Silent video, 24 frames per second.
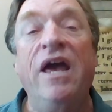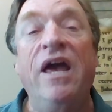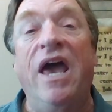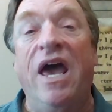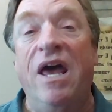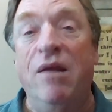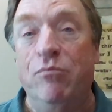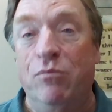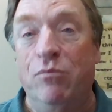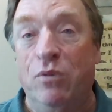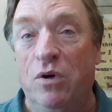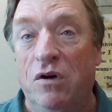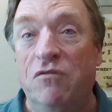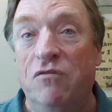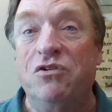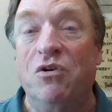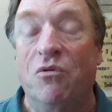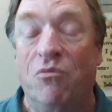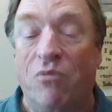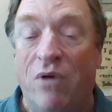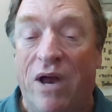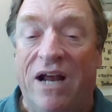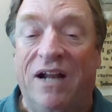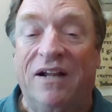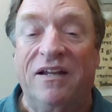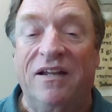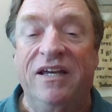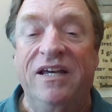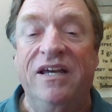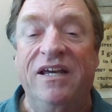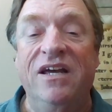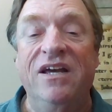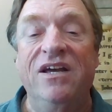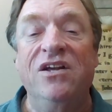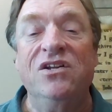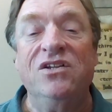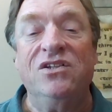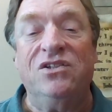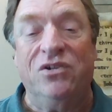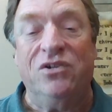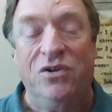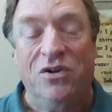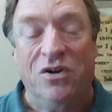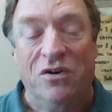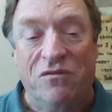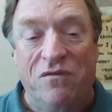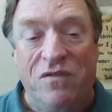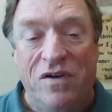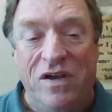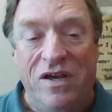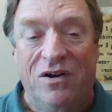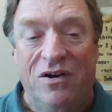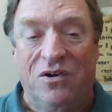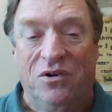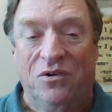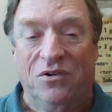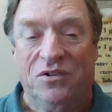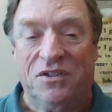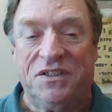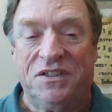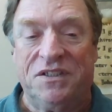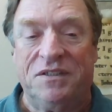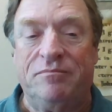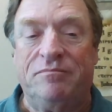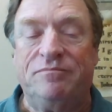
and move directly to your vehicles.